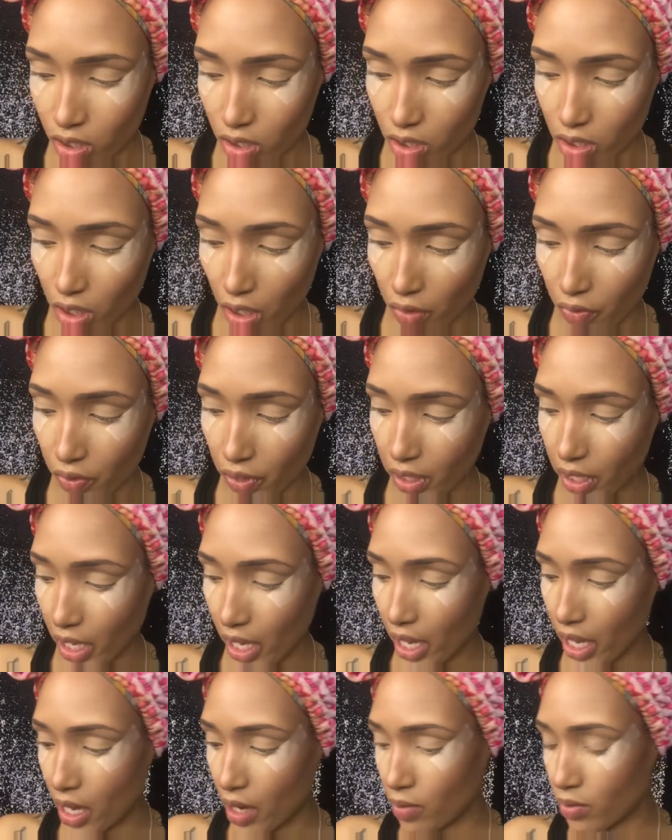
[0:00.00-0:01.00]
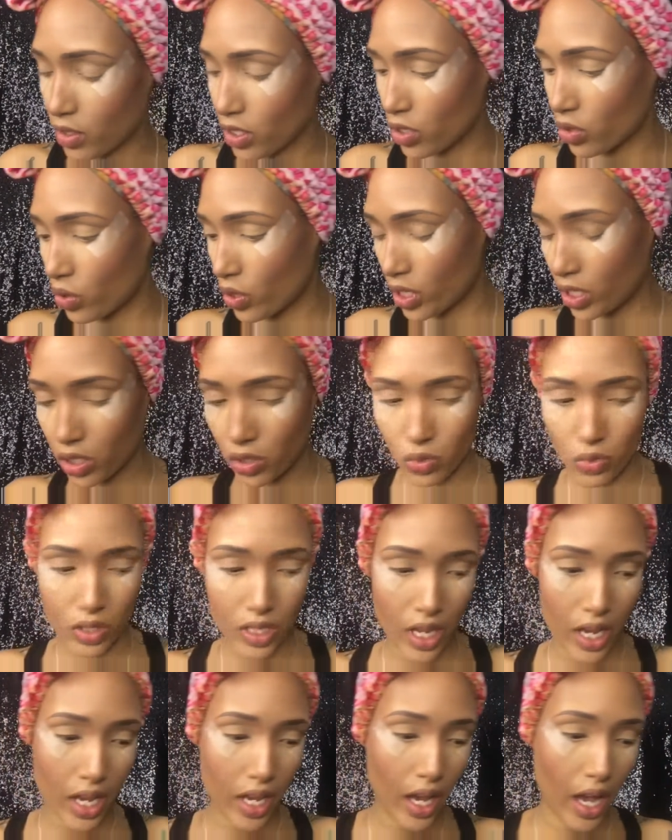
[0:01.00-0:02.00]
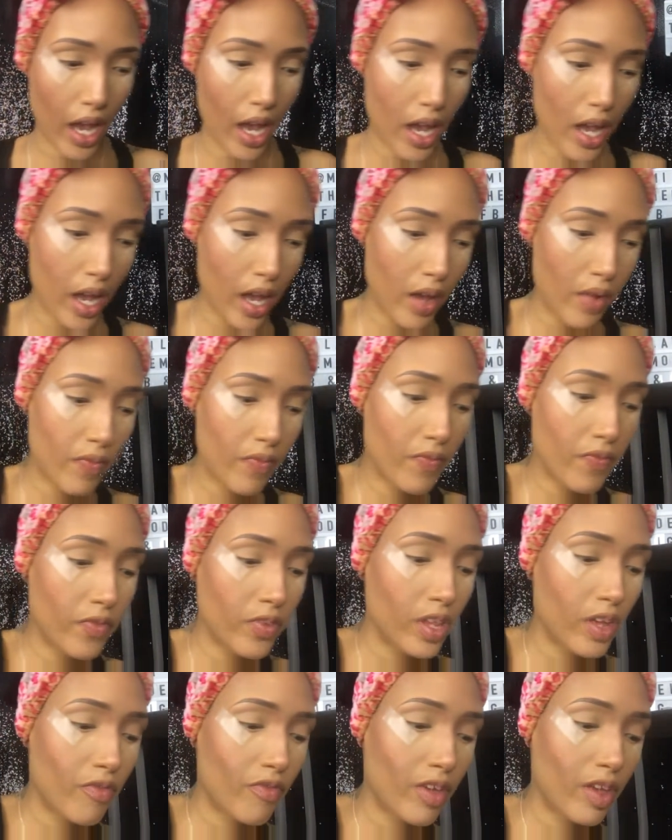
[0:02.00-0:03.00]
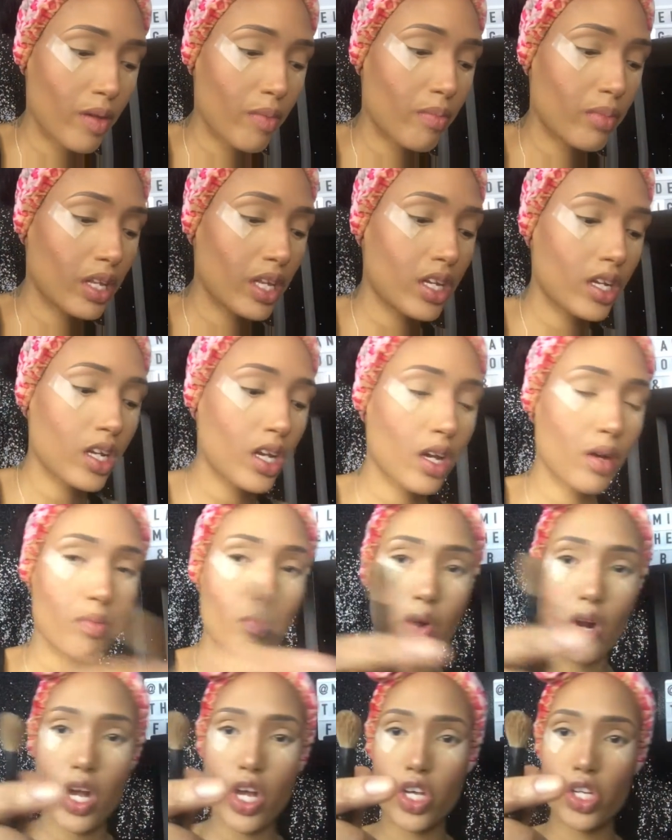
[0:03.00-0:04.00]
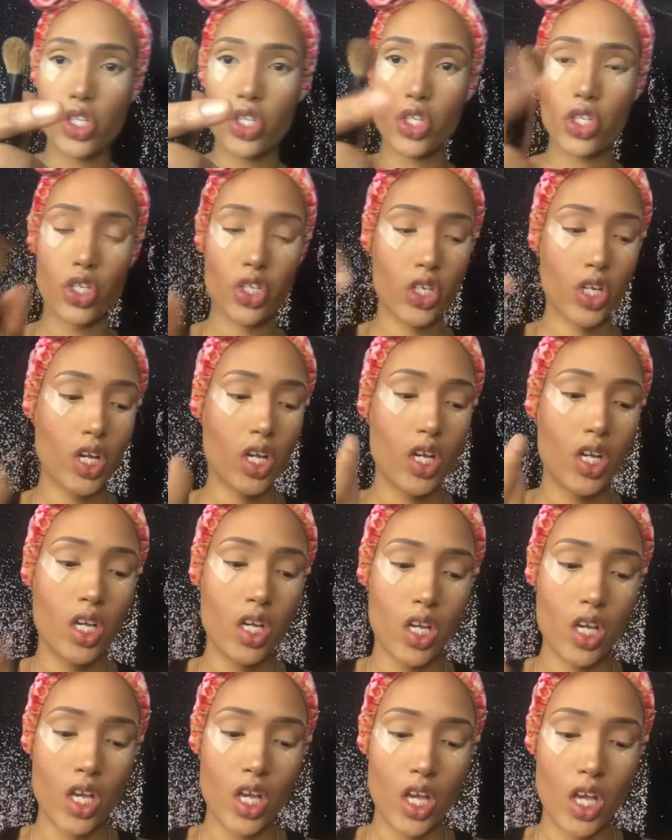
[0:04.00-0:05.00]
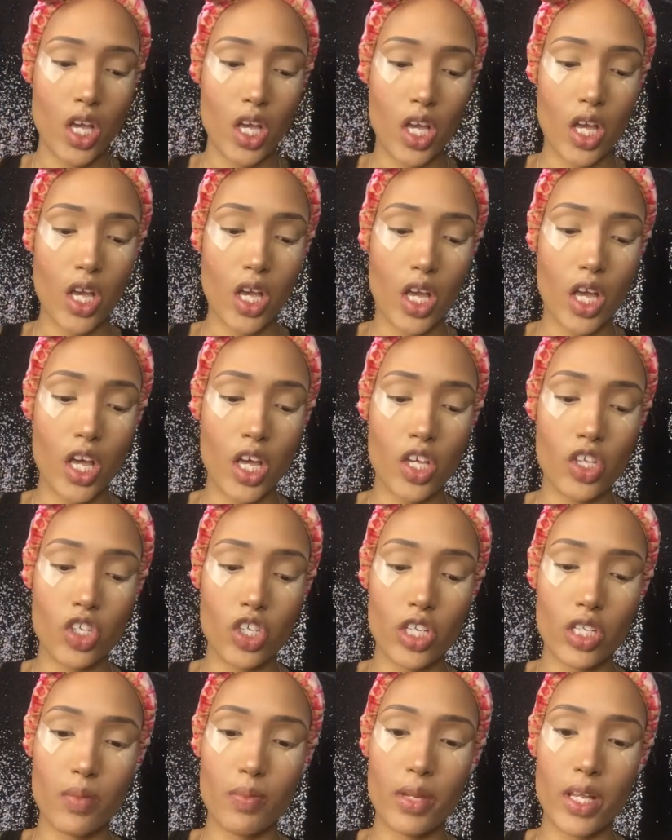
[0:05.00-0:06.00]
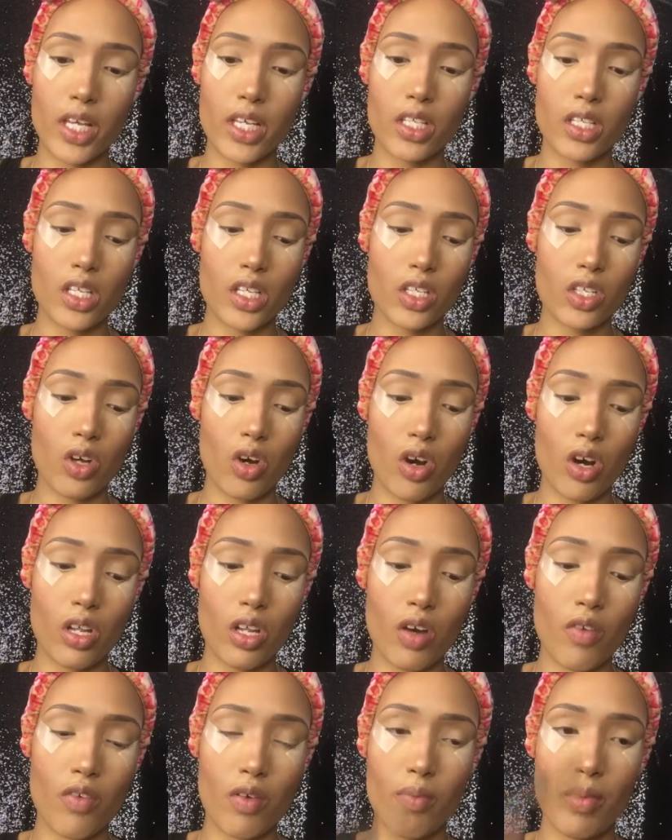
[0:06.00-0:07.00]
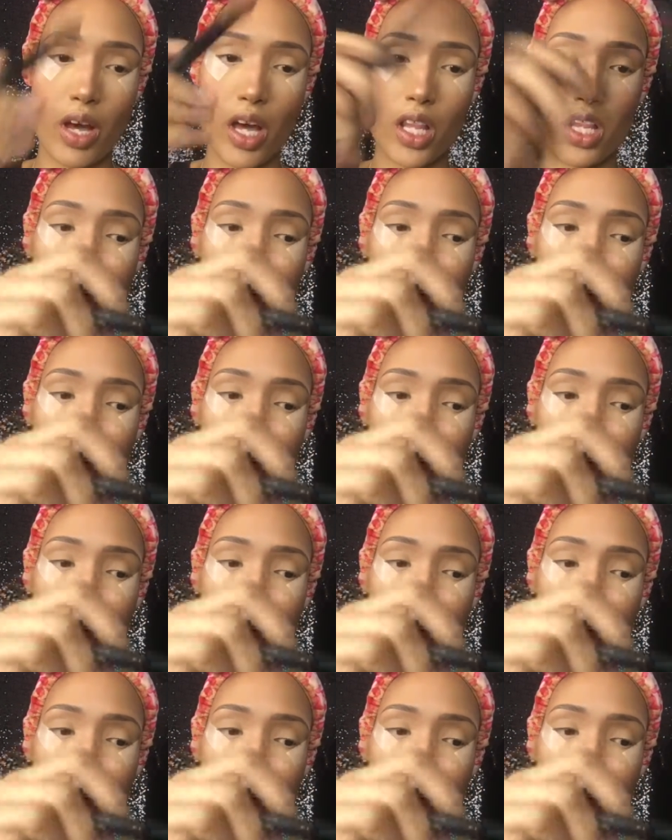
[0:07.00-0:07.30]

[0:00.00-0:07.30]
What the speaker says: So for that, I'm just going to take a fluffy blending brush and just place this all over my